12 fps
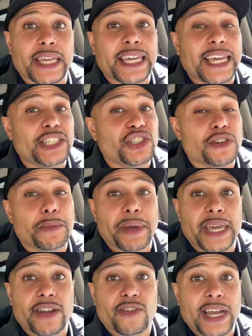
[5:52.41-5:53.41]
In case your
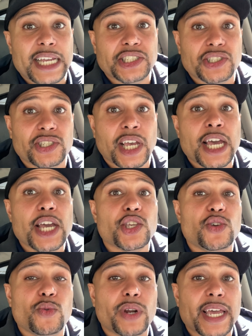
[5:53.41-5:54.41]
bank crashes,
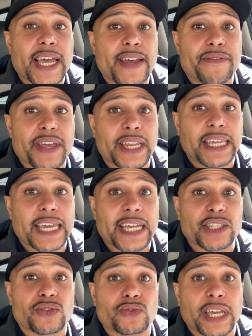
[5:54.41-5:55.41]
you want to have that
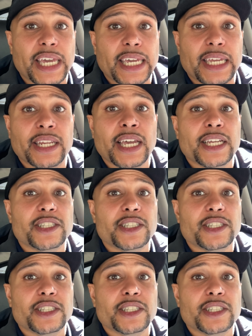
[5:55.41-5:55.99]
cash on hand